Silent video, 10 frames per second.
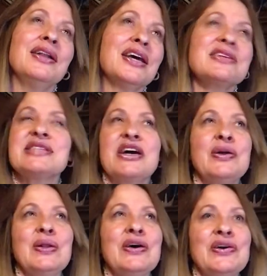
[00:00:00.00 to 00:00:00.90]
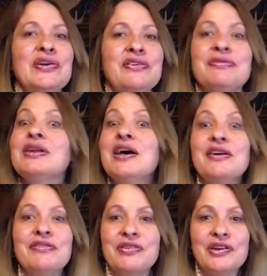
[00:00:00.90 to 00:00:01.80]
like download of
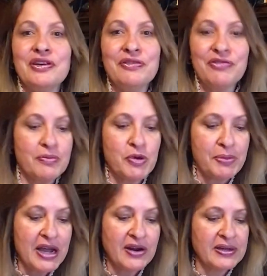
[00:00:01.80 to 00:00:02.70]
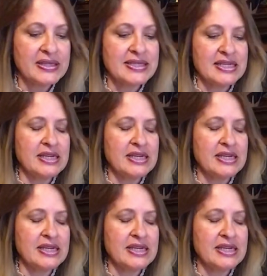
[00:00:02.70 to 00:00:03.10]
love, from your parents,